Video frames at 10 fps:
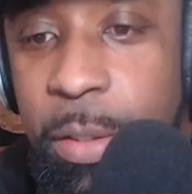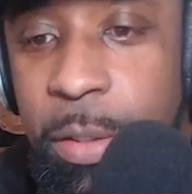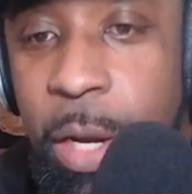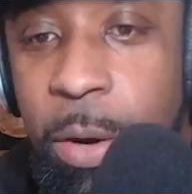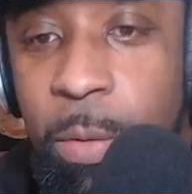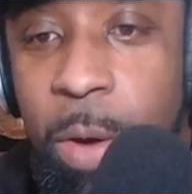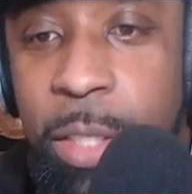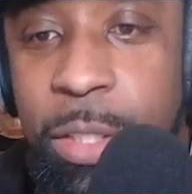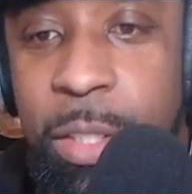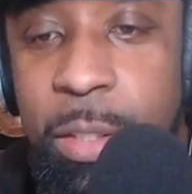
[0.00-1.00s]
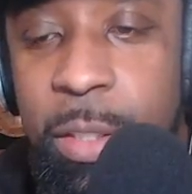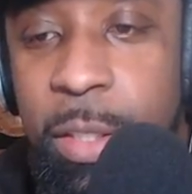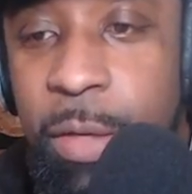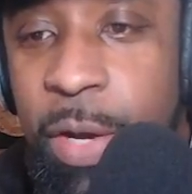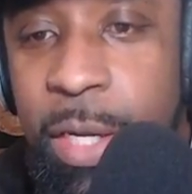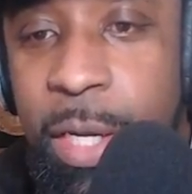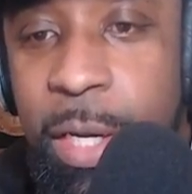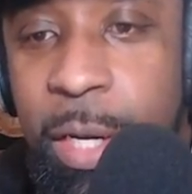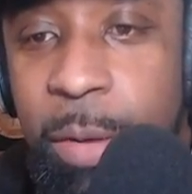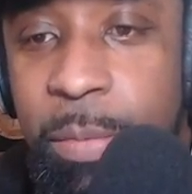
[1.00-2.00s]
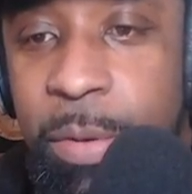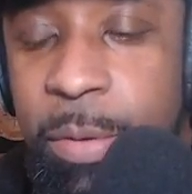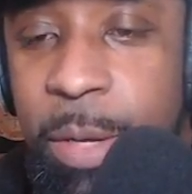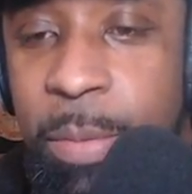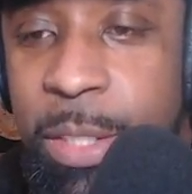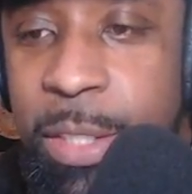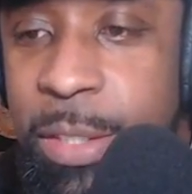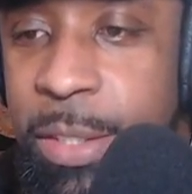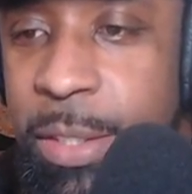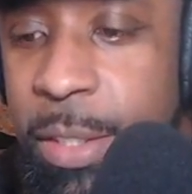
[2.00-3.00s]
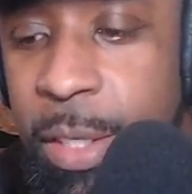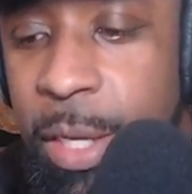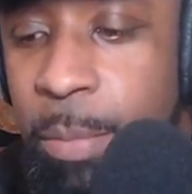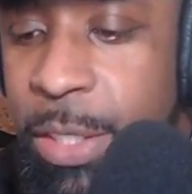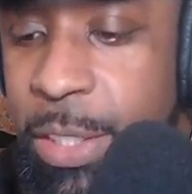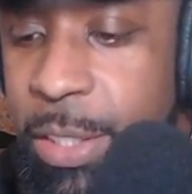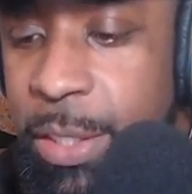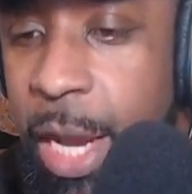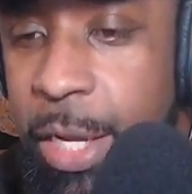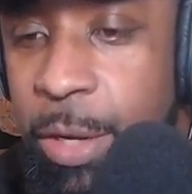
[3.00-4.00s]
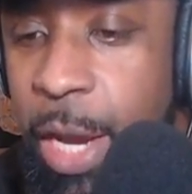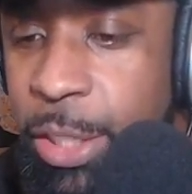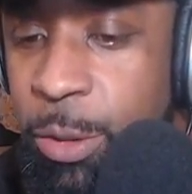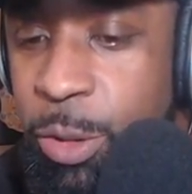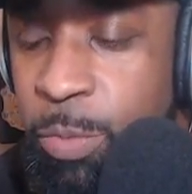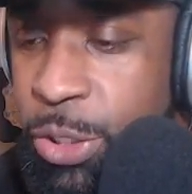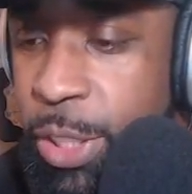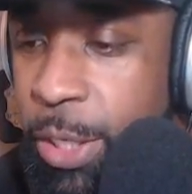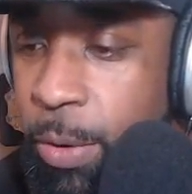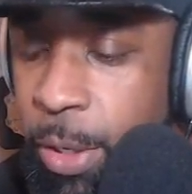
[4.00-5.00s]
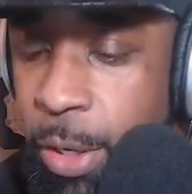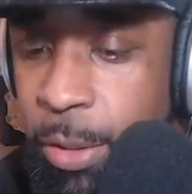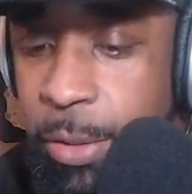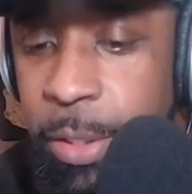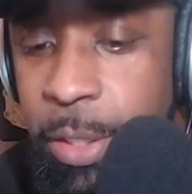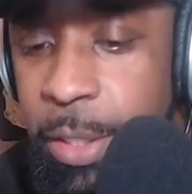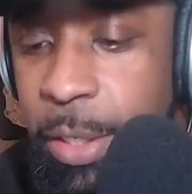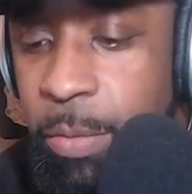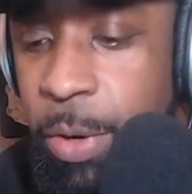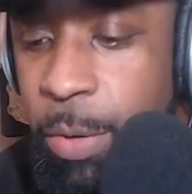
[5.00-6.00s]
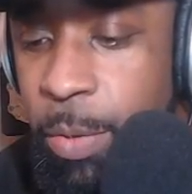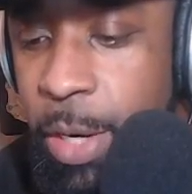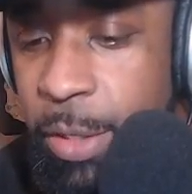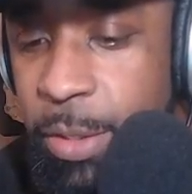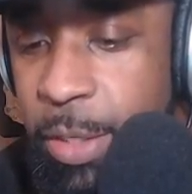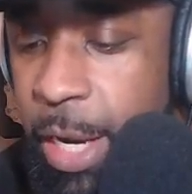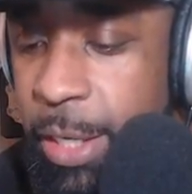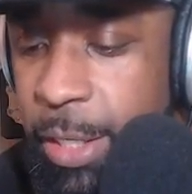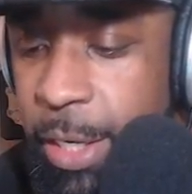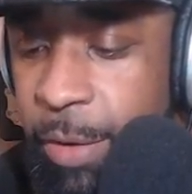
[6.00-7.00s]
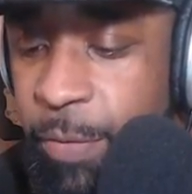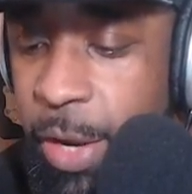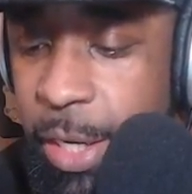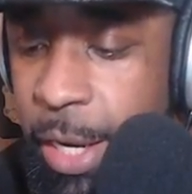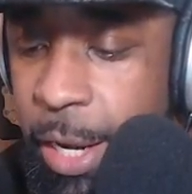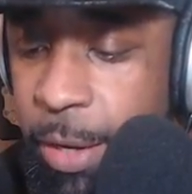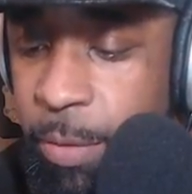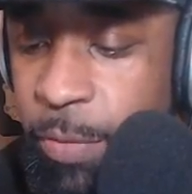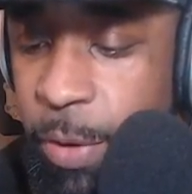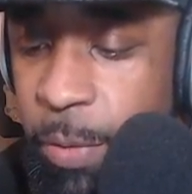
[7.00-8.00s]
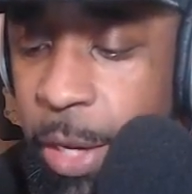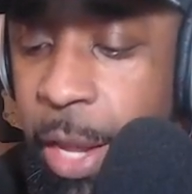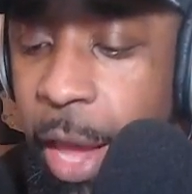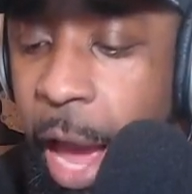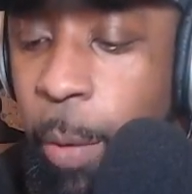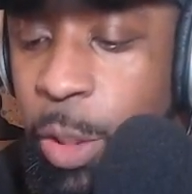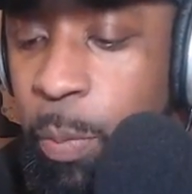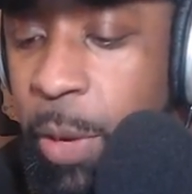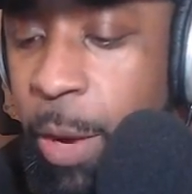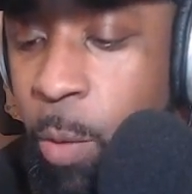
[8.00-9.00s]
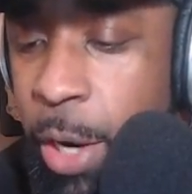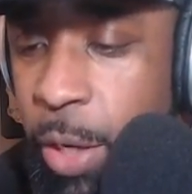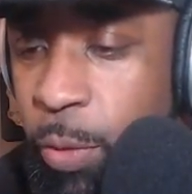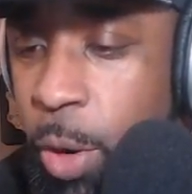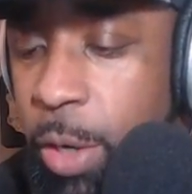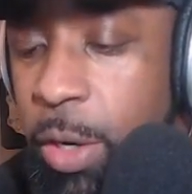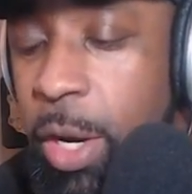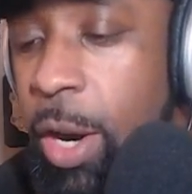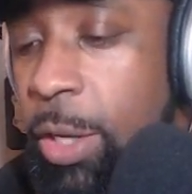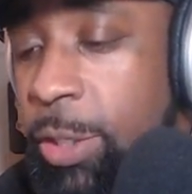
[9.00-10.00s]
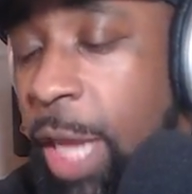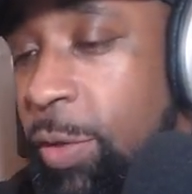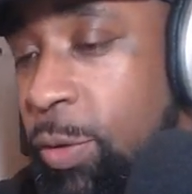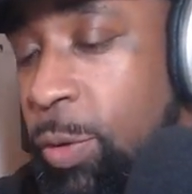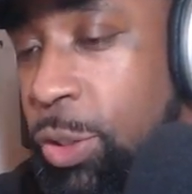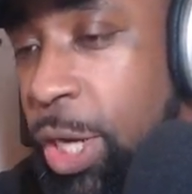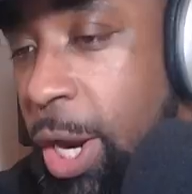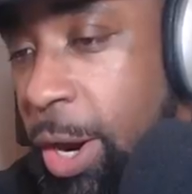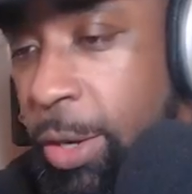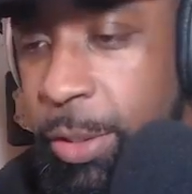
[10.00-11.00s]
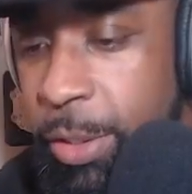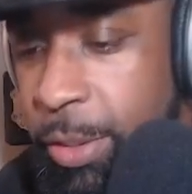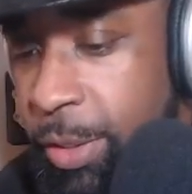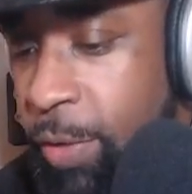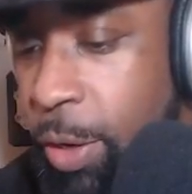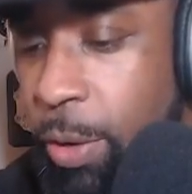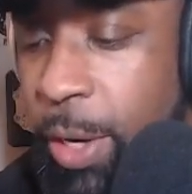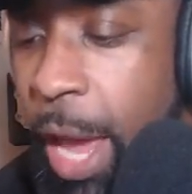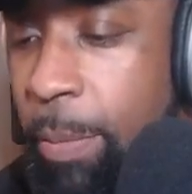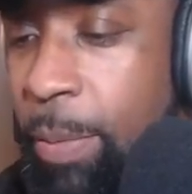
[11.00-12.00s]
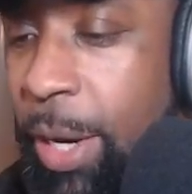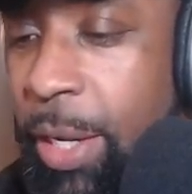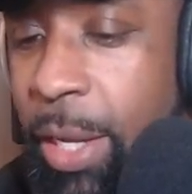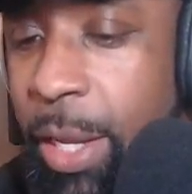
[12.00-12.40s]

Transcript: that are watching, if I can get it up. Oh yeah, my shit just like you got too much shit going on. We not fuck it. I ain't gonna fuck with it. I was gonna play Runner throwing 70 through the chair, the video of that, but